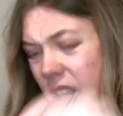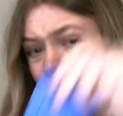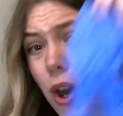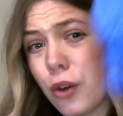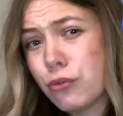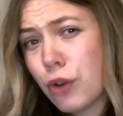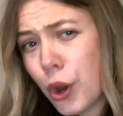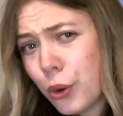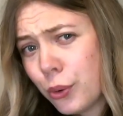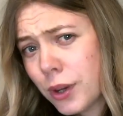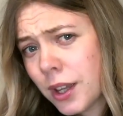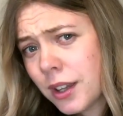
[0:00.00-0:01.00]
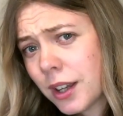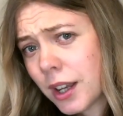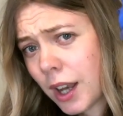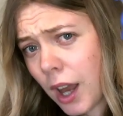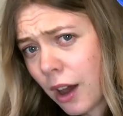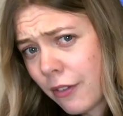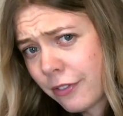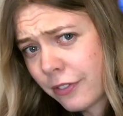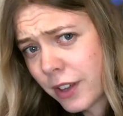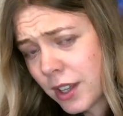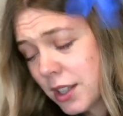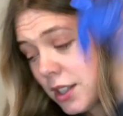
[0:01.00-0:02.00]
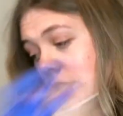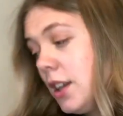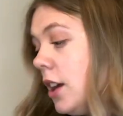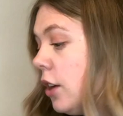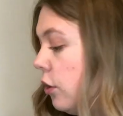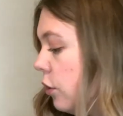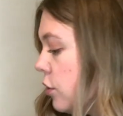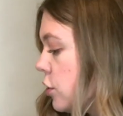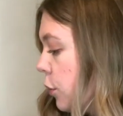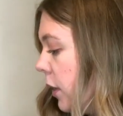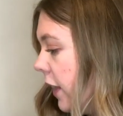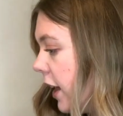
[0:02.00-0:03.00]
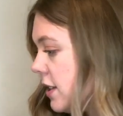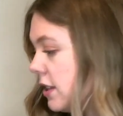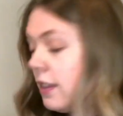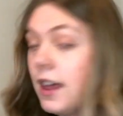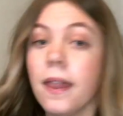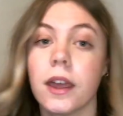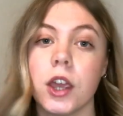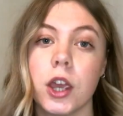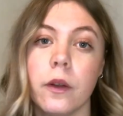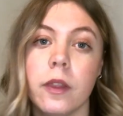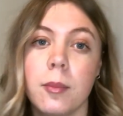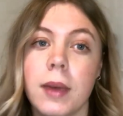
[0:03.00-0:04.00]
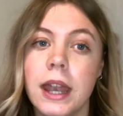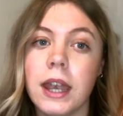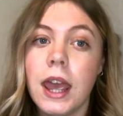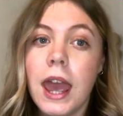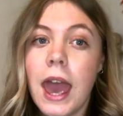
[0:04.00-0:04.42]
a Rogue glove, not sure why that's in there, that can go in the bin.